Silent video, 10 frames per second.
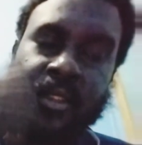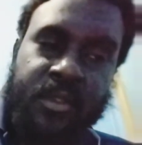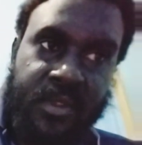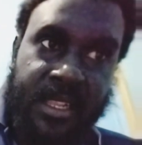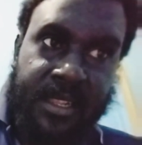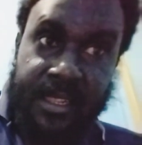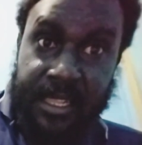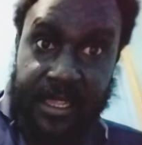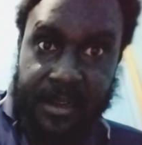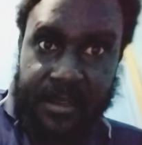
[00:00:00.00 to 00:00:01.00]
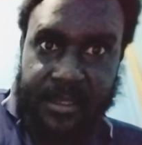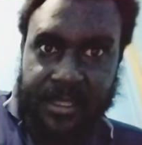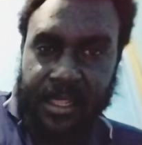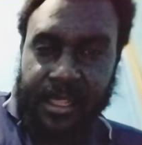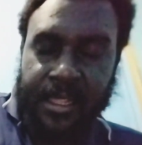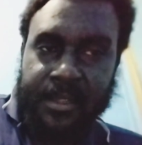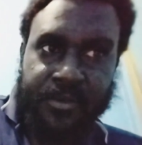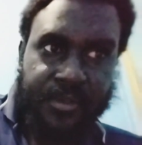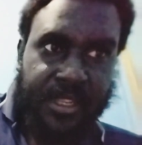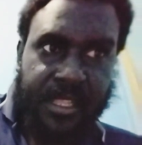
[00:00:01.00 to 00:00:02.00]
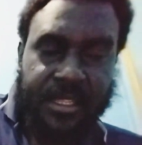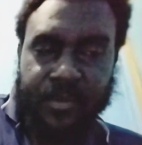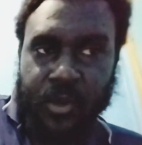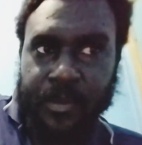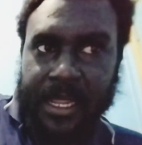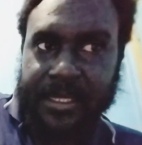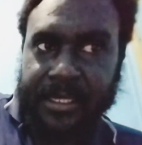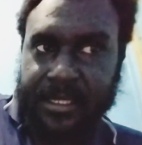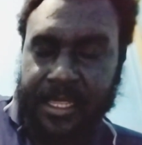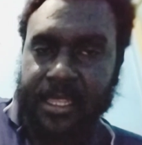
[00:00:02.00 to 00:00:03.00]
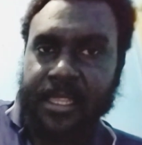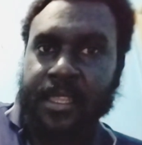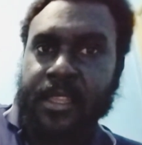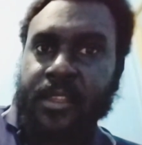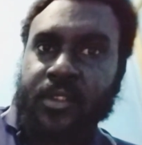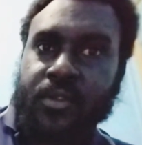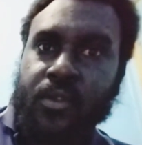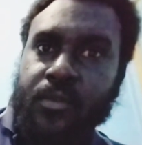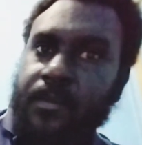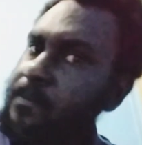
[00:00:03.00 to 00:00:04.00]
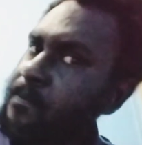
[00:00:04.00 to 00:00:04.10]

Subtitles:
to the nearest three decimal places here. So